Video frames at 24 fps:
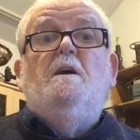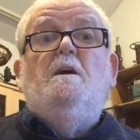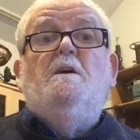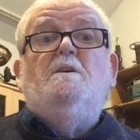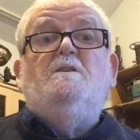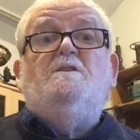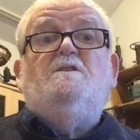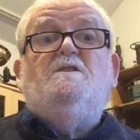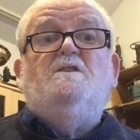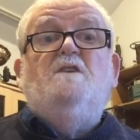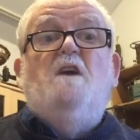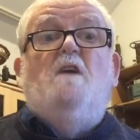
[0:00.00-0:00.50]

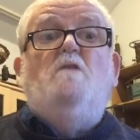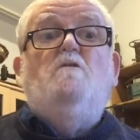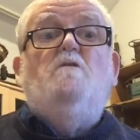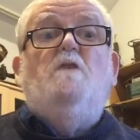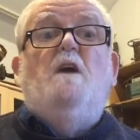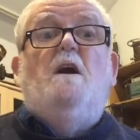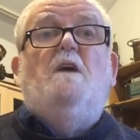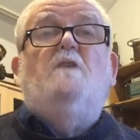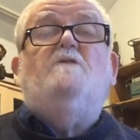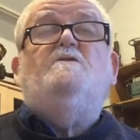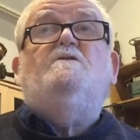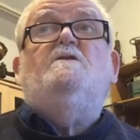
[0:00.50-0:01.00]
It snowed
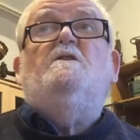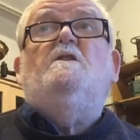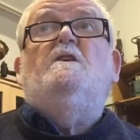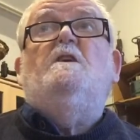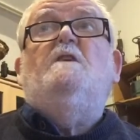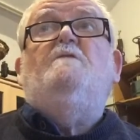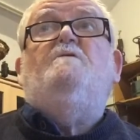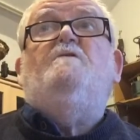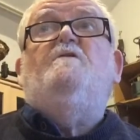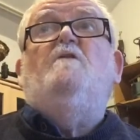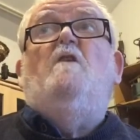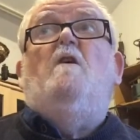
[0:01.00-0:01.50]

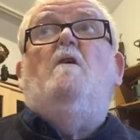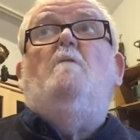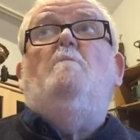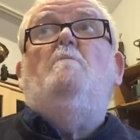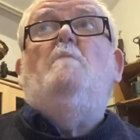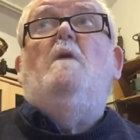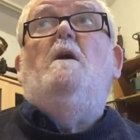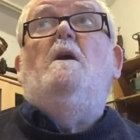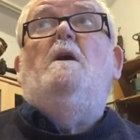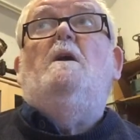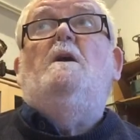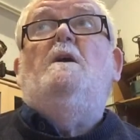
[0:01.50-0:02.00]
actually
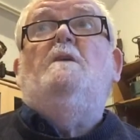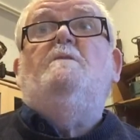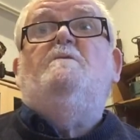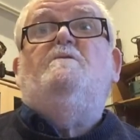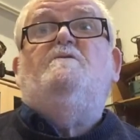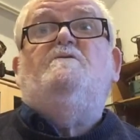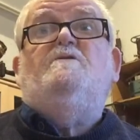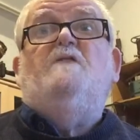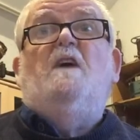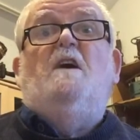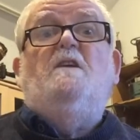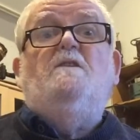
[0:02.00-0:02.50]
from
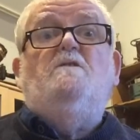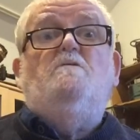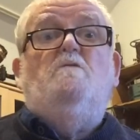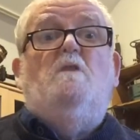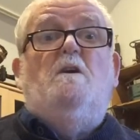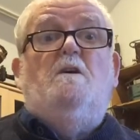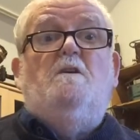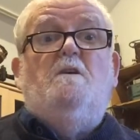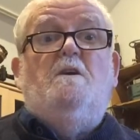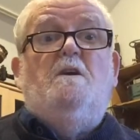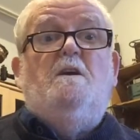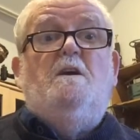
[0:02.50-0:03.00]

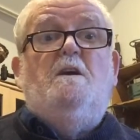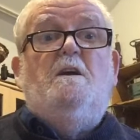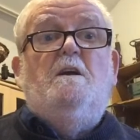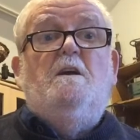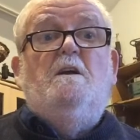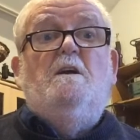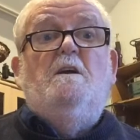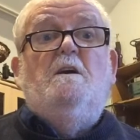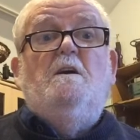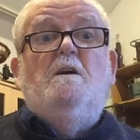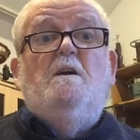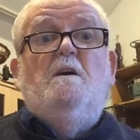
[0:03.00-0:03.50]
January
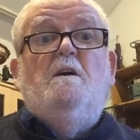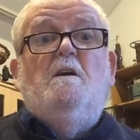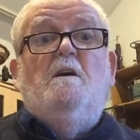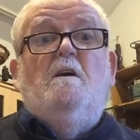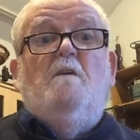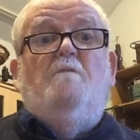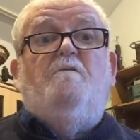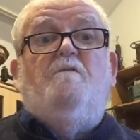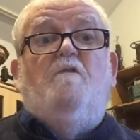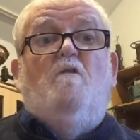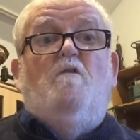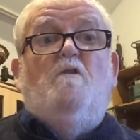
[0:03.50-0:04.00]

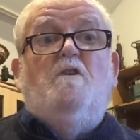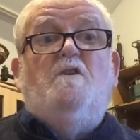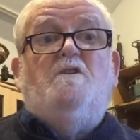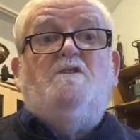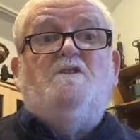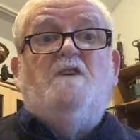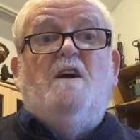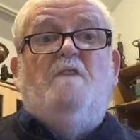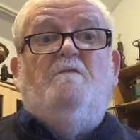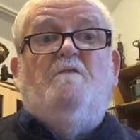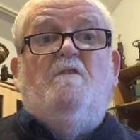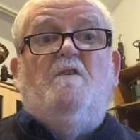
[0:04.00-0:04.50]

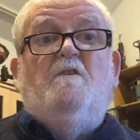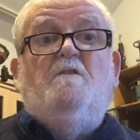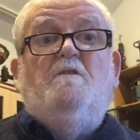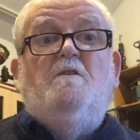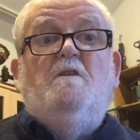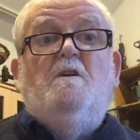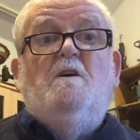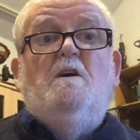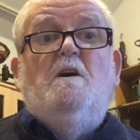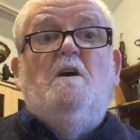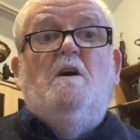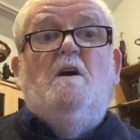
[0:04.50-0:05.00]
47
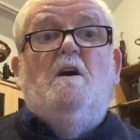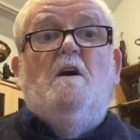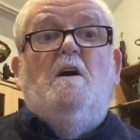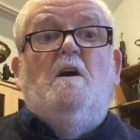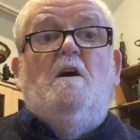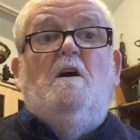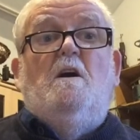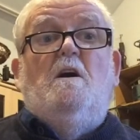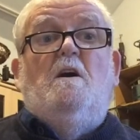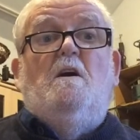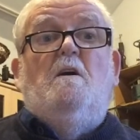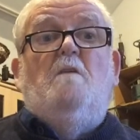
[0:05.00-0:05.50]

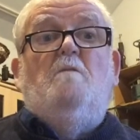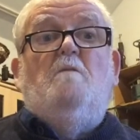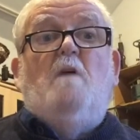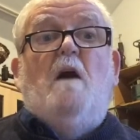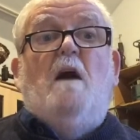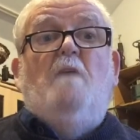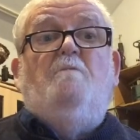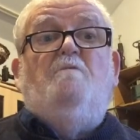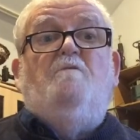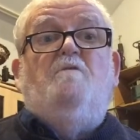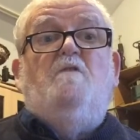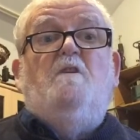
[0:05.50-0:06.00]

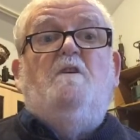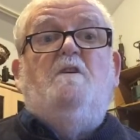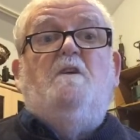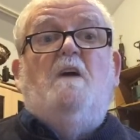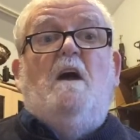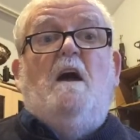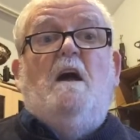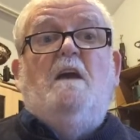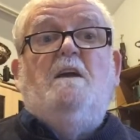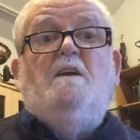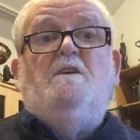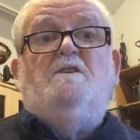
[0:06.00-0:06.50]
every
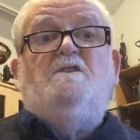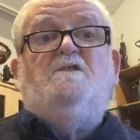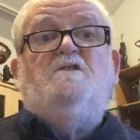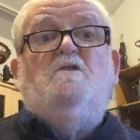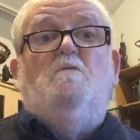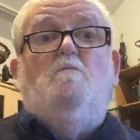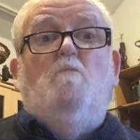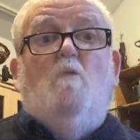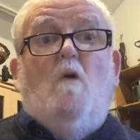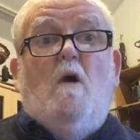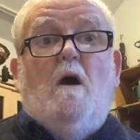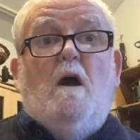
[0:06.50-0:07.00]
day
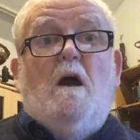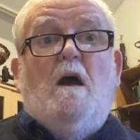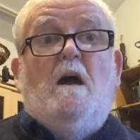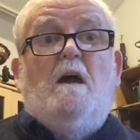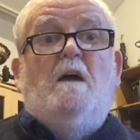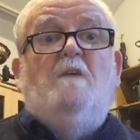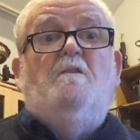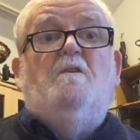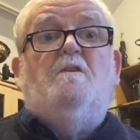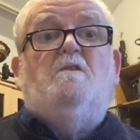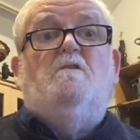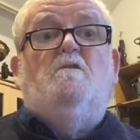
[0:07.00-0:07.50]
somewhere
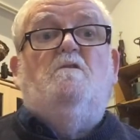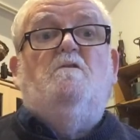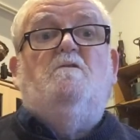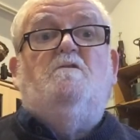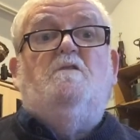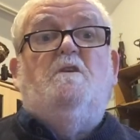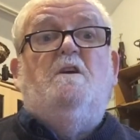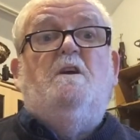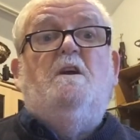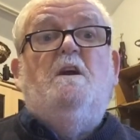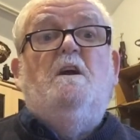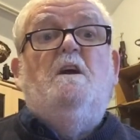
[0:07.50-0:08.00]
in the
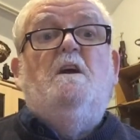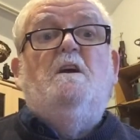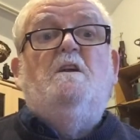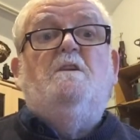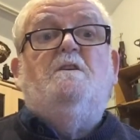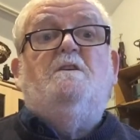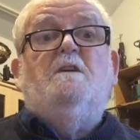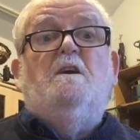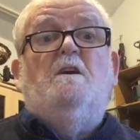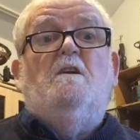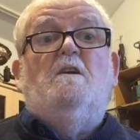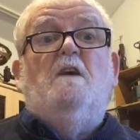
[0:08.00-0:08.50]
country
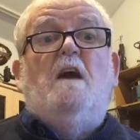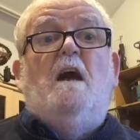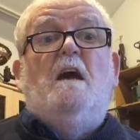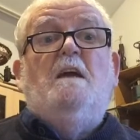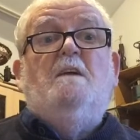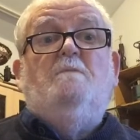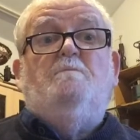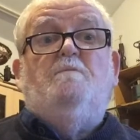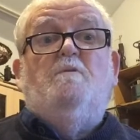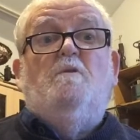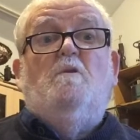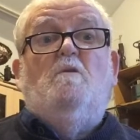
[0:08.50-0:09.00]
till
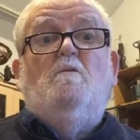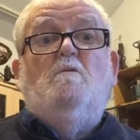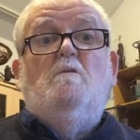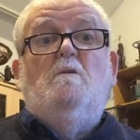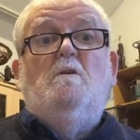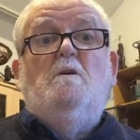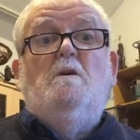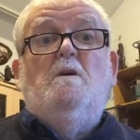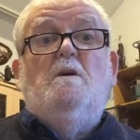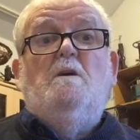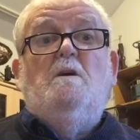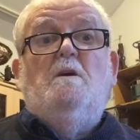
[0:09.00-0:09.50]
April.
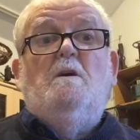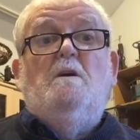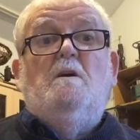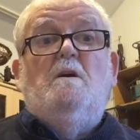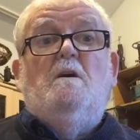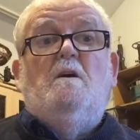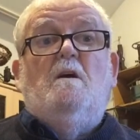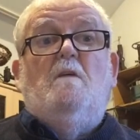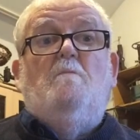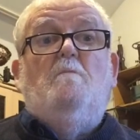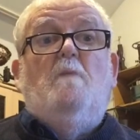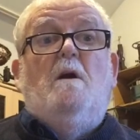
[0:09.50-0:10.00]

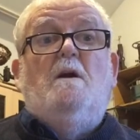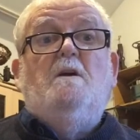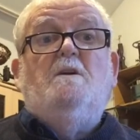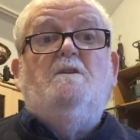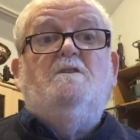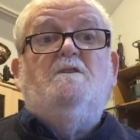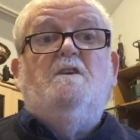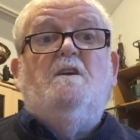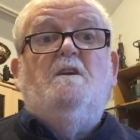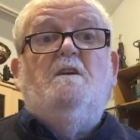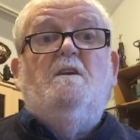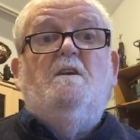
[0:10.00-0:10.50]

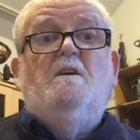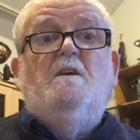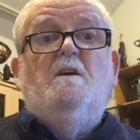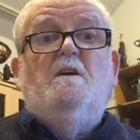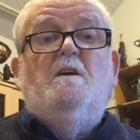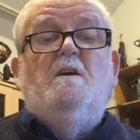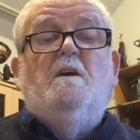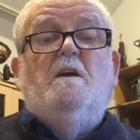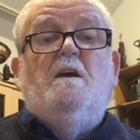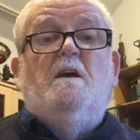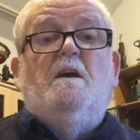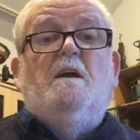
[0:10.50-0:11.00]
Amazing.
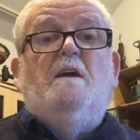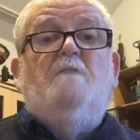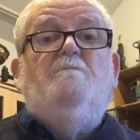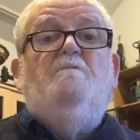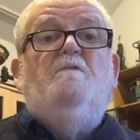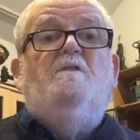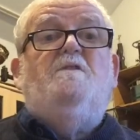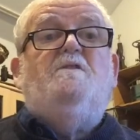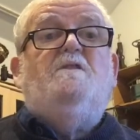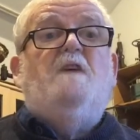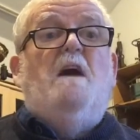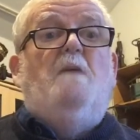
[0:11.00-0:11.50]
Even
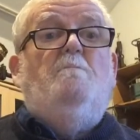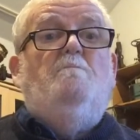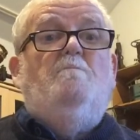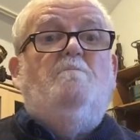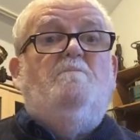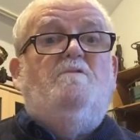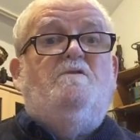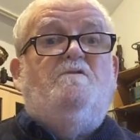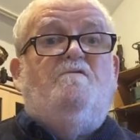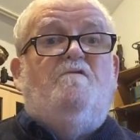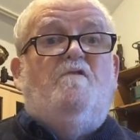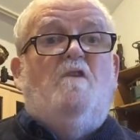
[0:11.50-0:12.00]
the
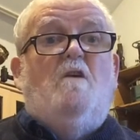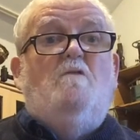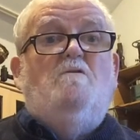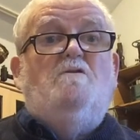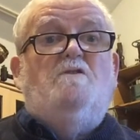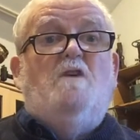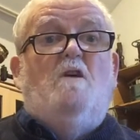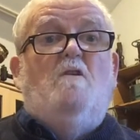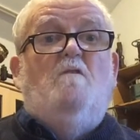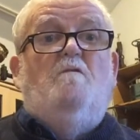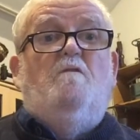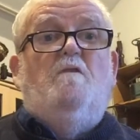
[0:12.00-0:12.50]
Thames froze
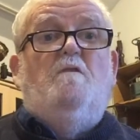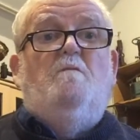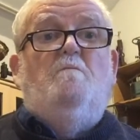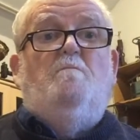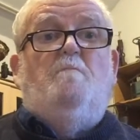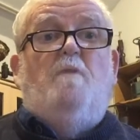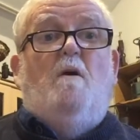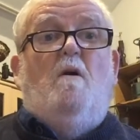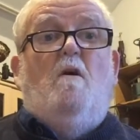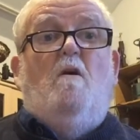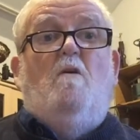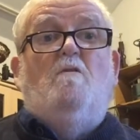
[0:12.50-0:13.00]
over in
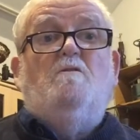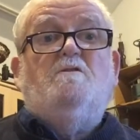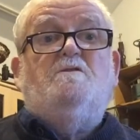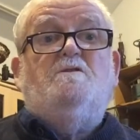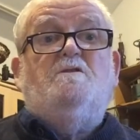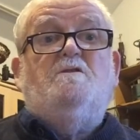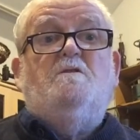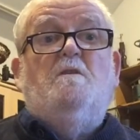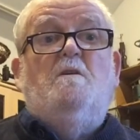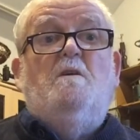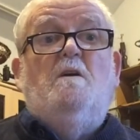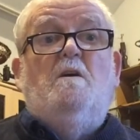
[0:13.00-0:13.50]

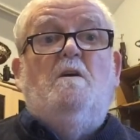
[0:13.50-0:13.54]
parts,